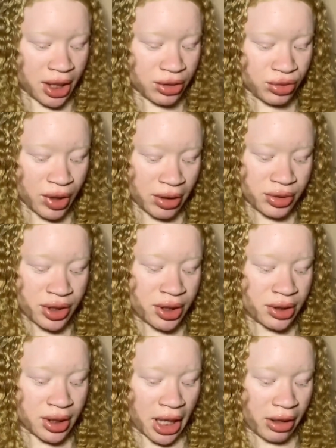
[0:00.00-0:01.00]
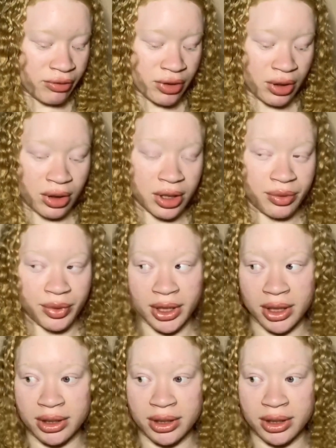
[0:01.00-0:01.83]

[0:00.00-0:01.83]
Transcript: throughout the however long it was.